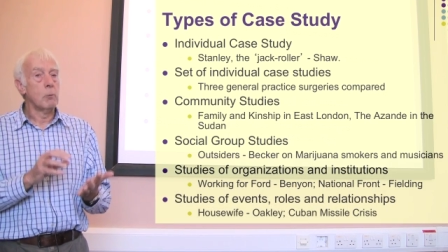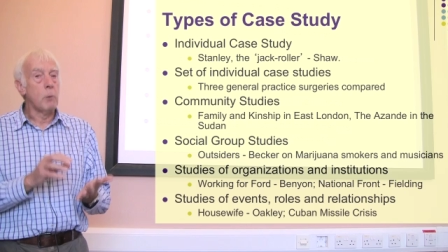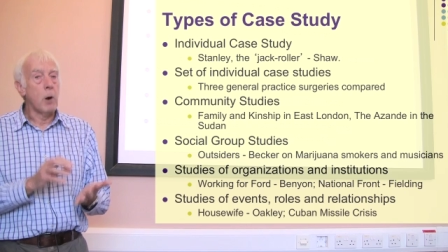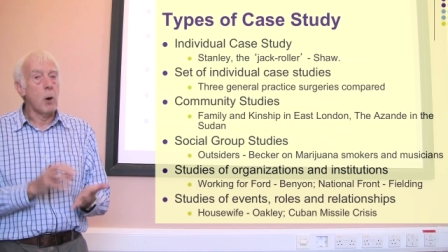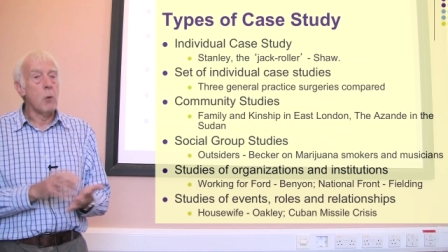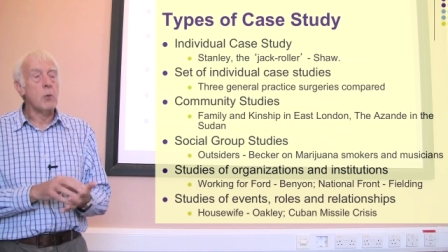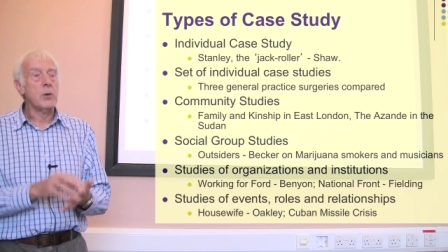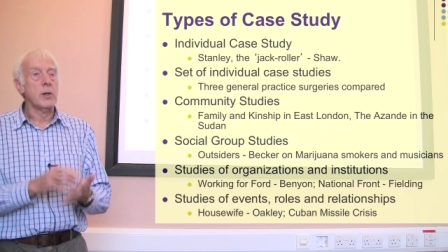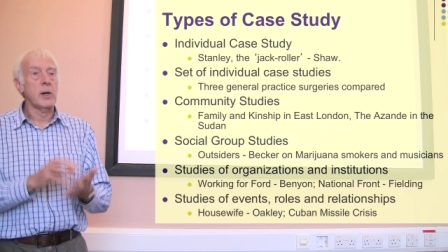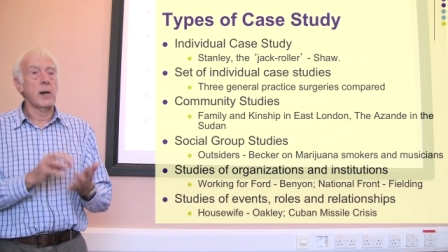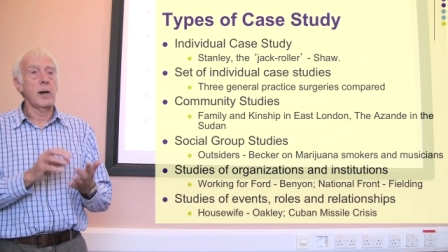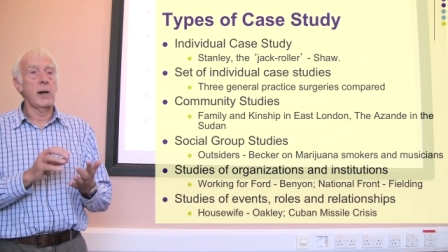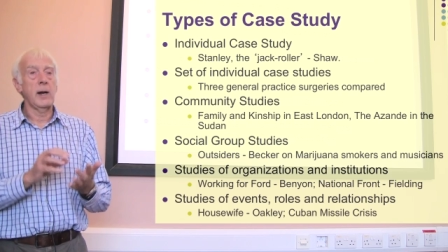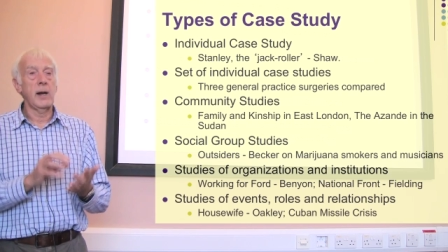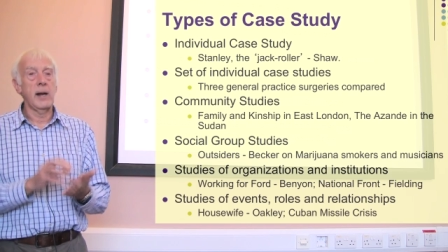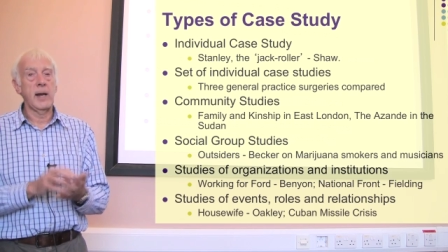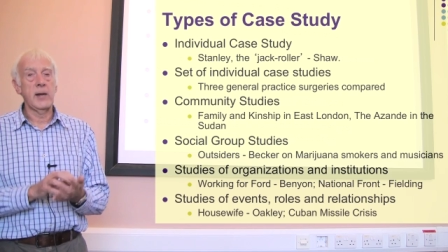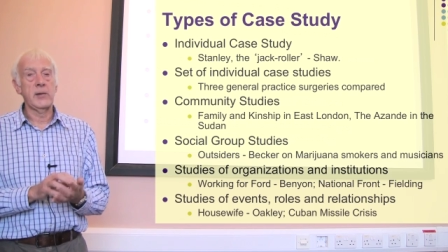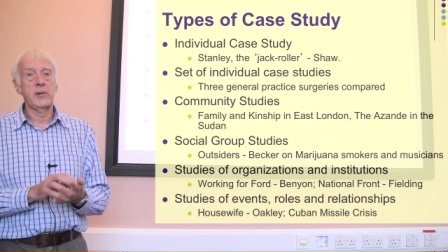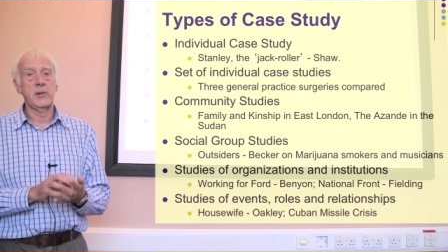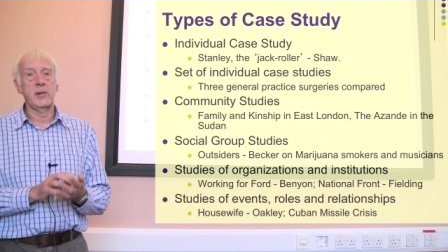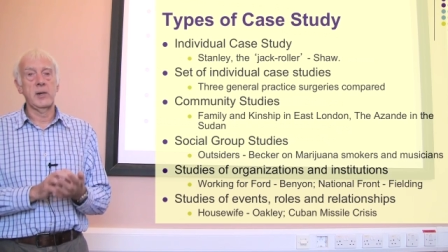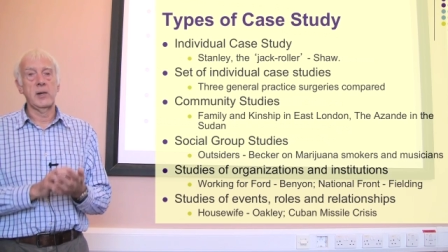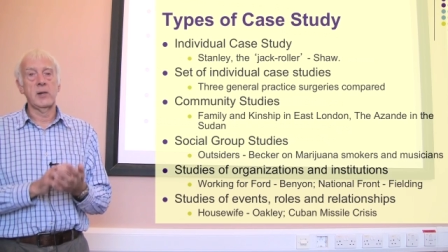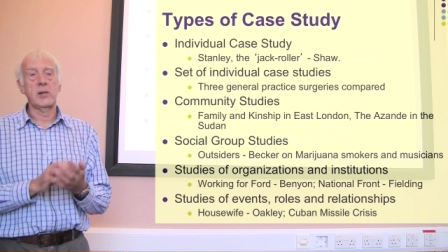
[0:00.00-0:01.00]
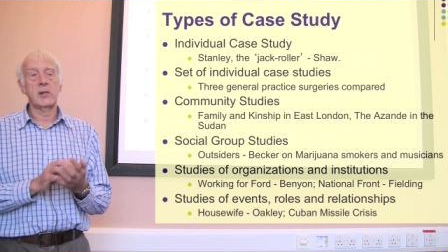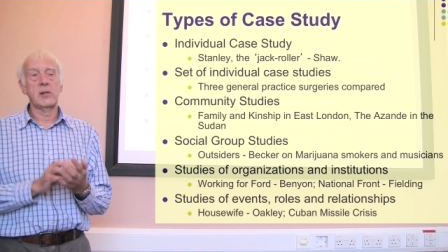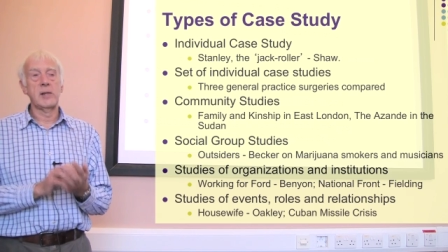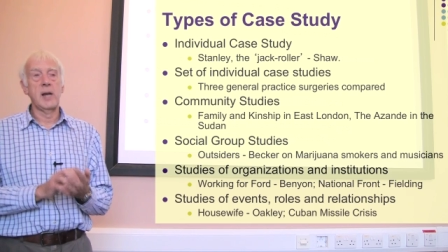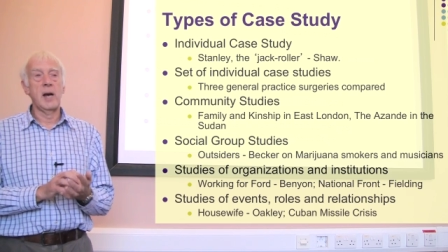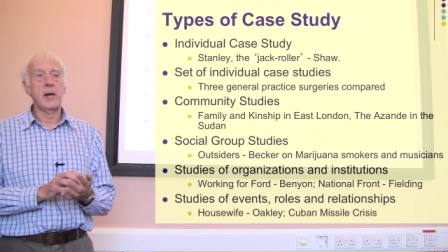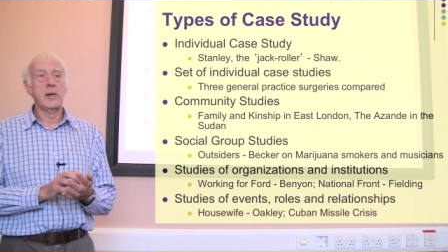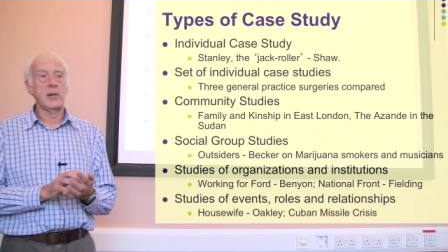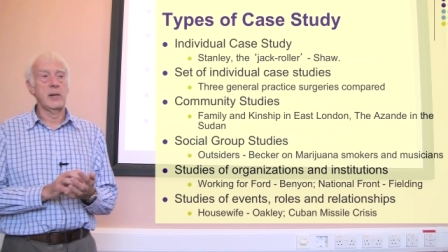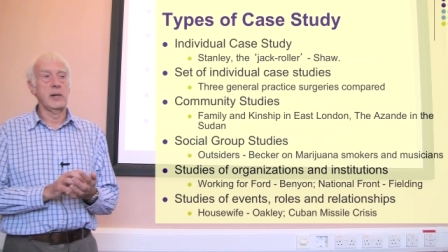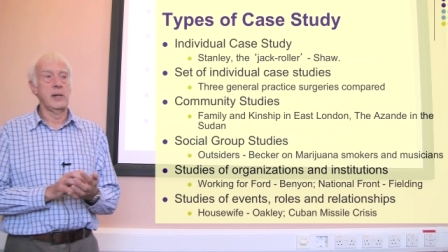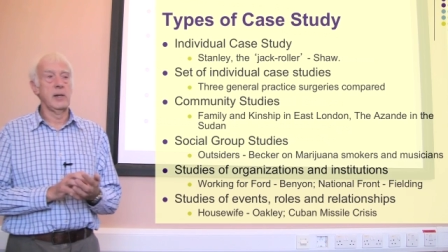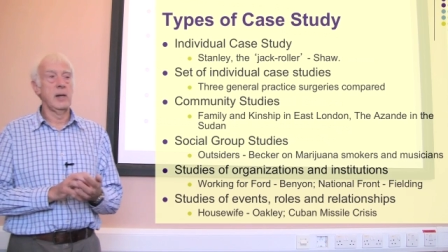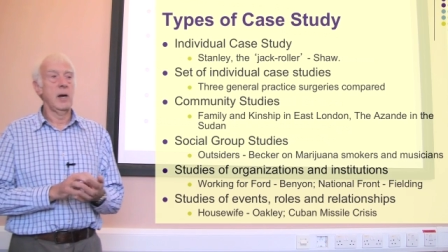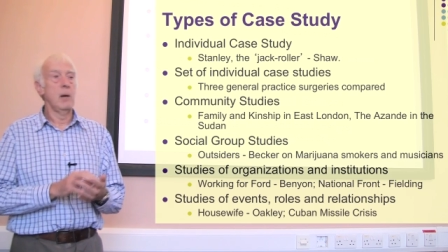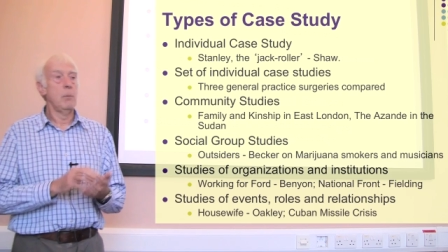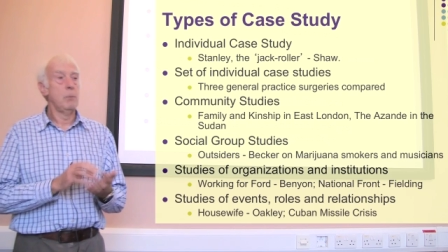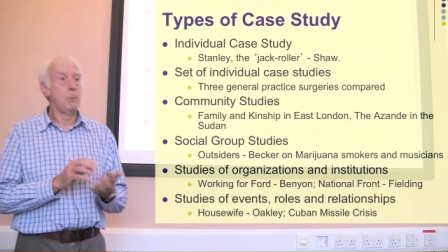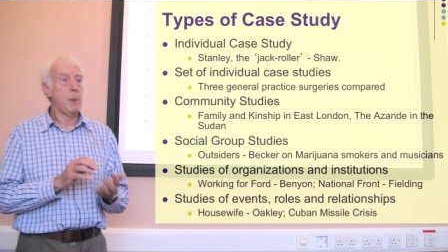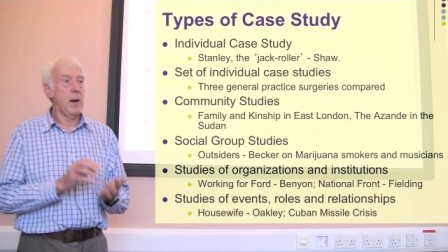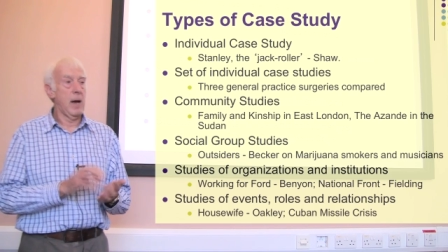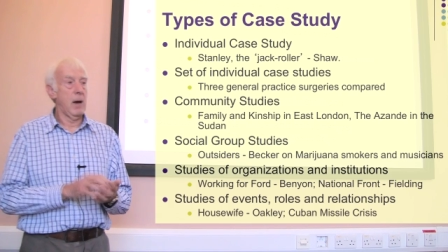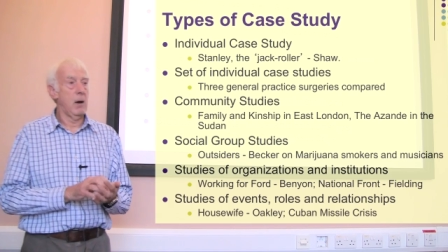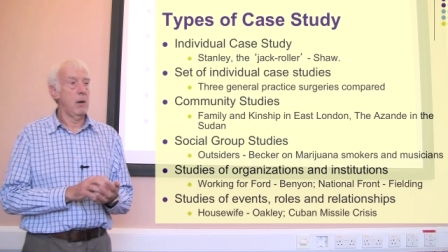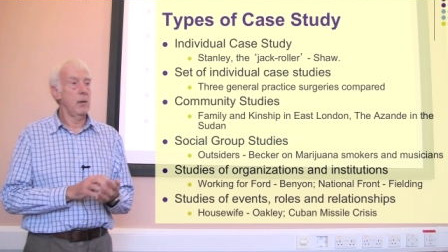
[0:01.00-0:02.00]
wrote a classic study
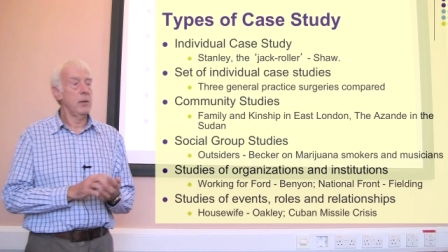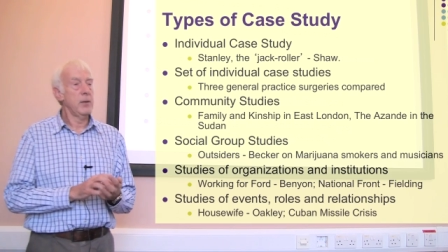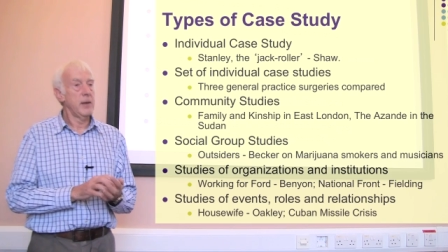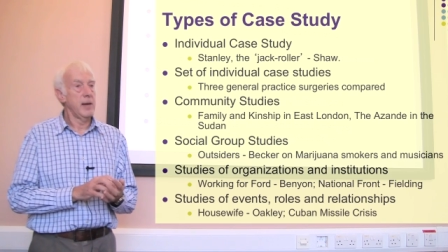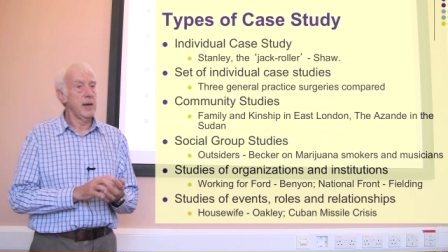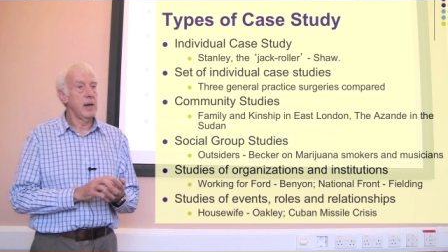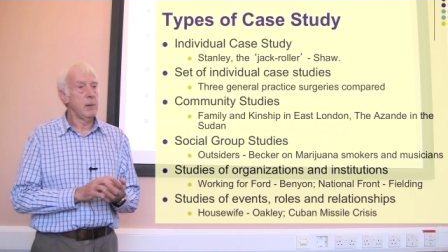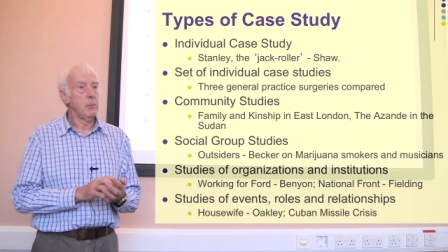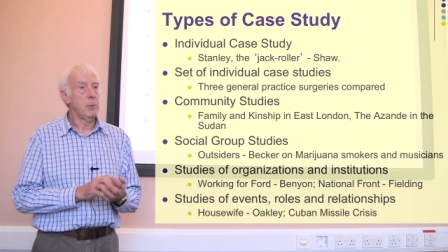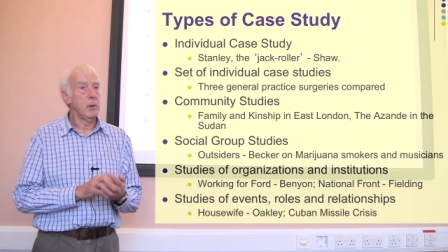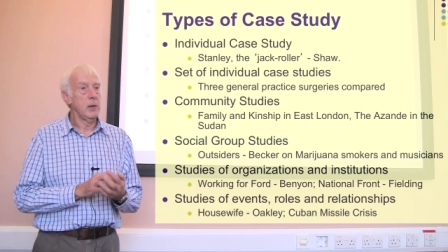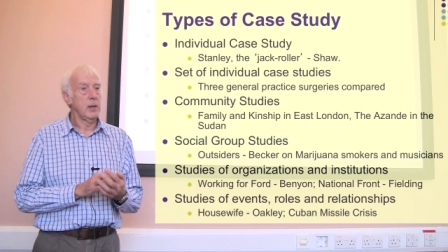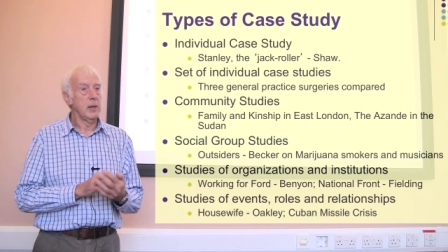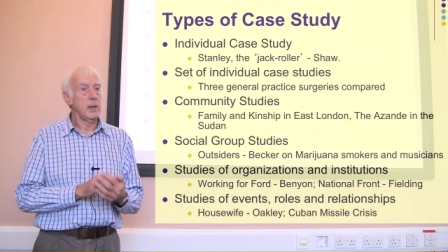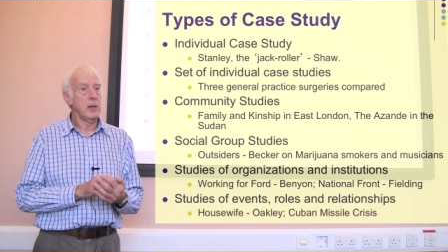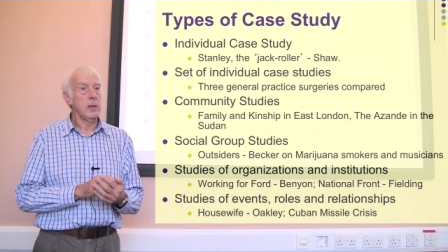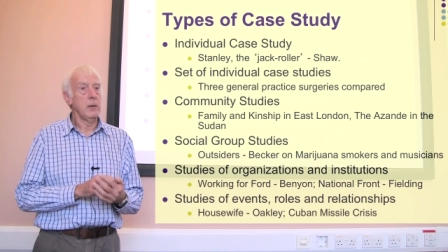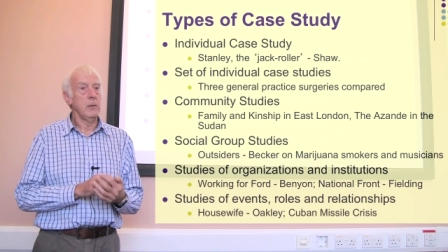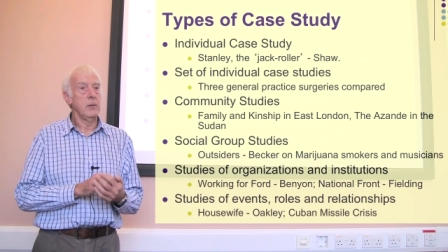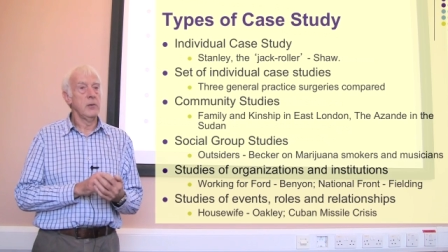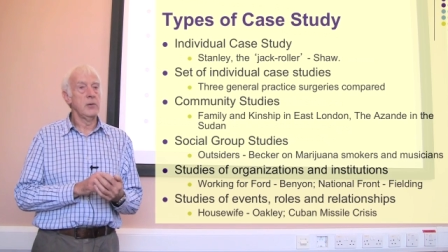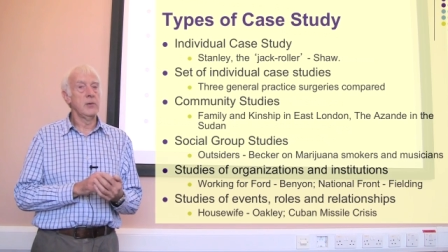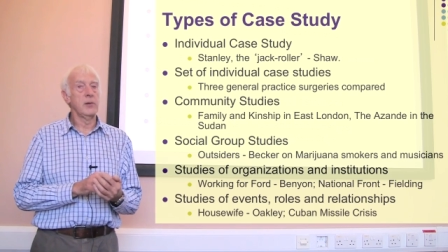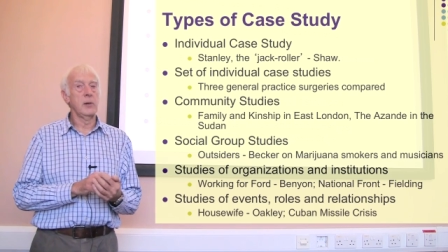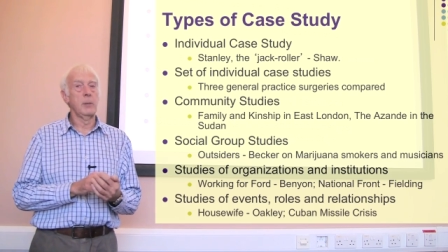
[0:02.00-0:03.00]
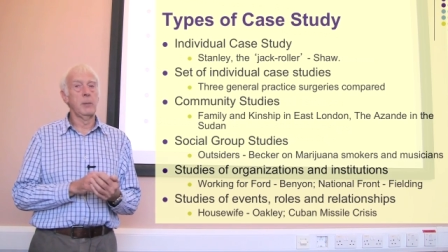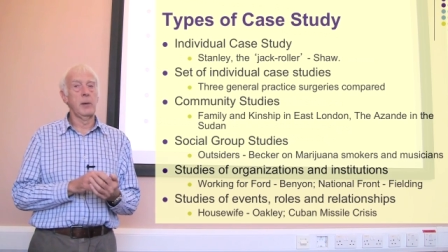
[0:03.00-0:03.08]
about their beliefs,